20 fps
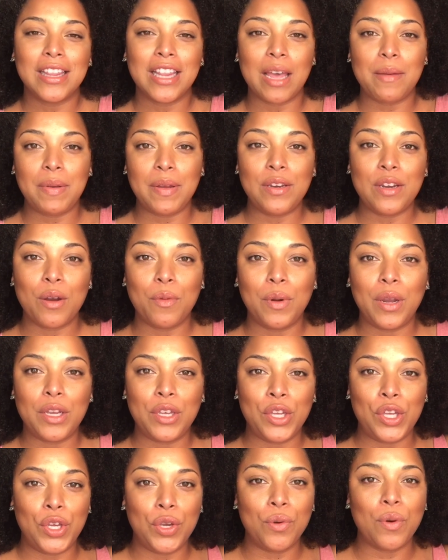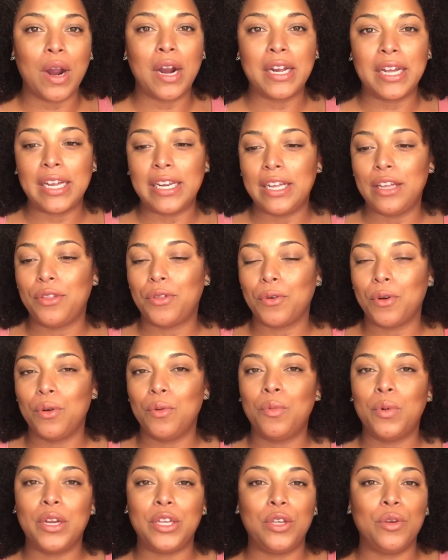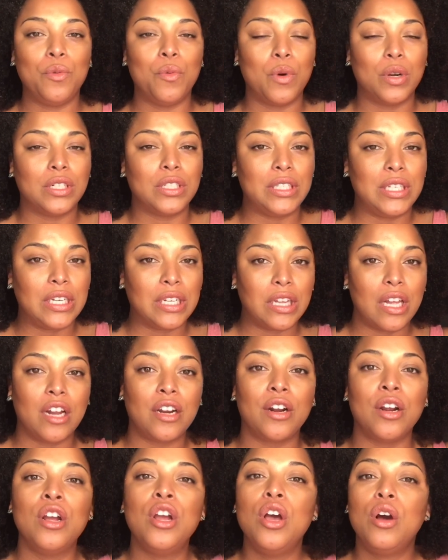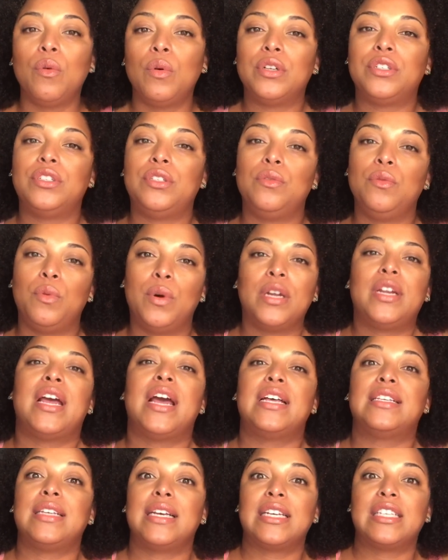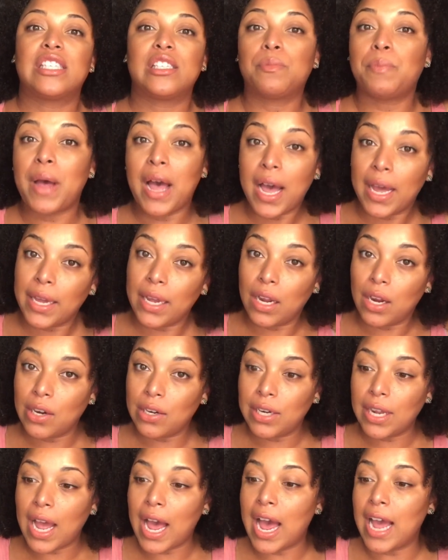Let me know what you are getting through, what you want to declutter, what, what has expired.